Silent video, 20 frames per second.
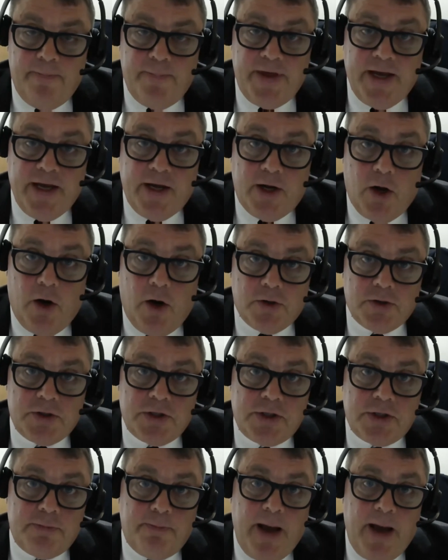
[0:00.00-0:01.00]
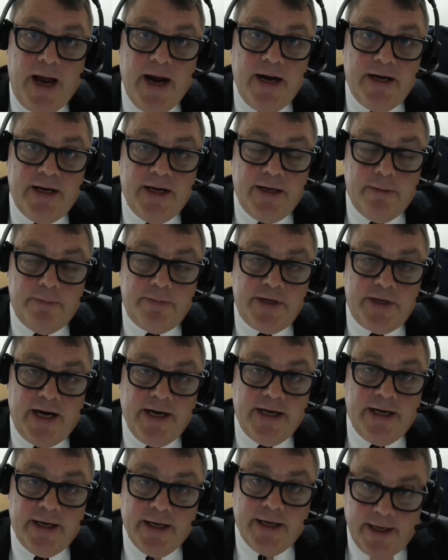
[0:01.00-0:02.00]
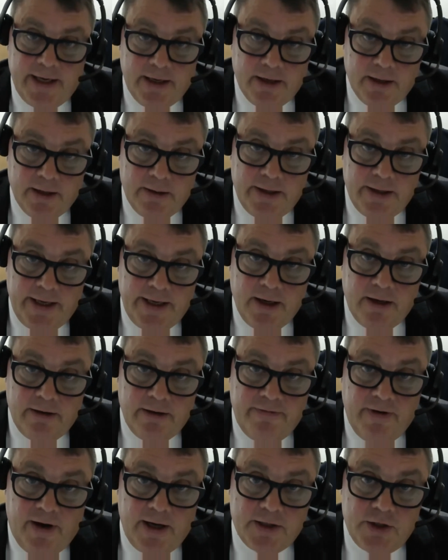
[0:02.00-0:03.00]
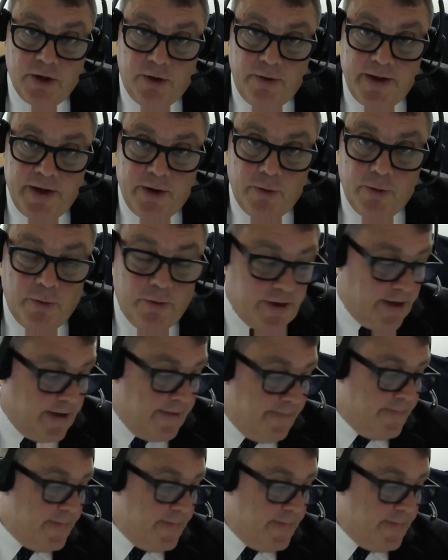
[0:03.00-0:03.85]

the costs paid in obtaining legal advice on the order.